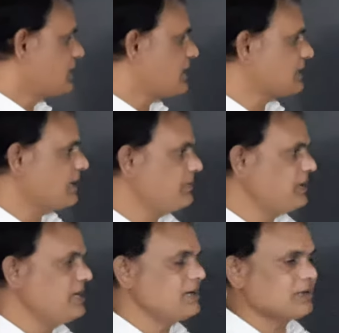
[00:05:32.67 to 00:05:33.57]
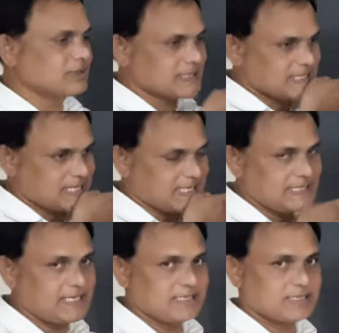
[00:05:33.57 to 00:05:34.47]
are the main
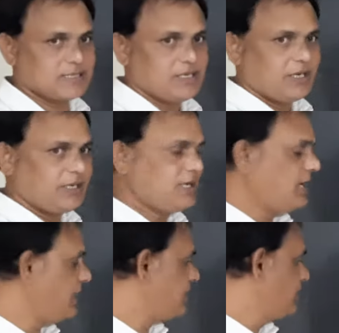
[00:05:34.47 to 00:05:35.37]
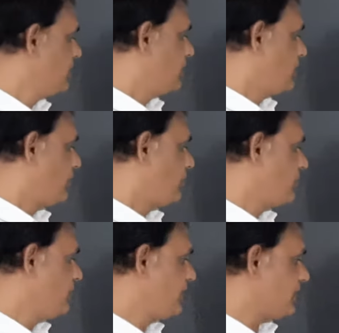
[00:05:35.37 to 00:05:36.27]
causes? Here
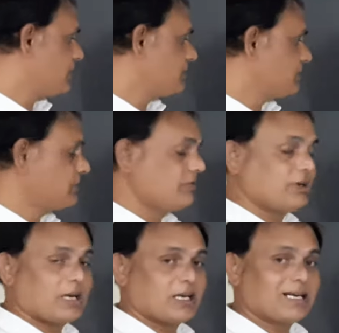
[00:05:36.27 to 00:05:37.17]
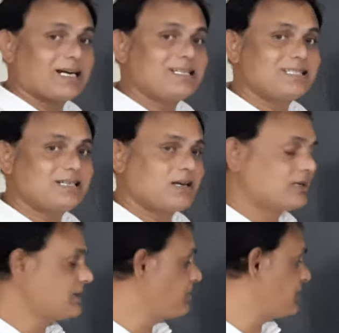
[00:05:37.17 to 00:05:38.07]
we can consider
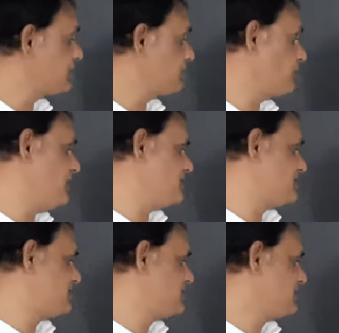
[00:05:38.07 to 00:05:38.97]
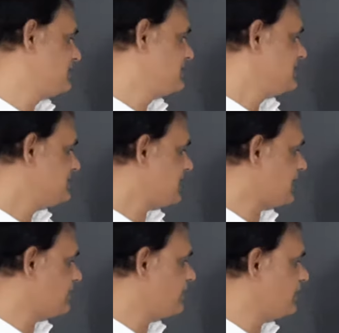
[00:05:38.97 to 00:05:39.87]
the birthplace.
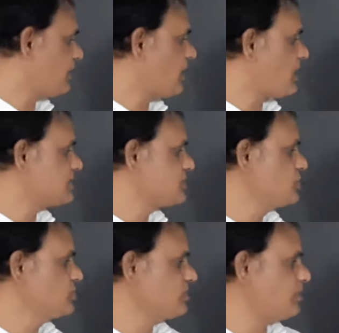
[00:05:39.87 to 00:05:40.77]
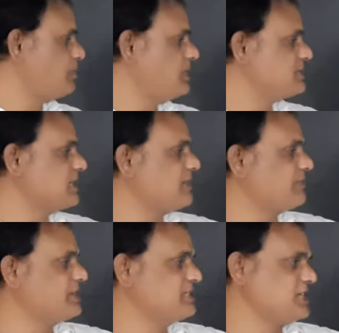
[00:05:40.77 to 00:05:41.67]
Second one, last usual place of
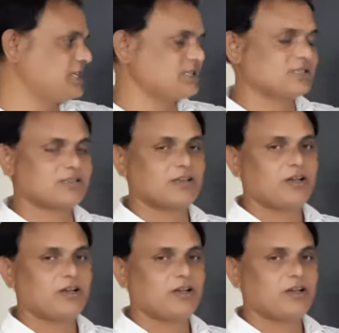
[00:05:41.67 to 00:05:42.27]
residence,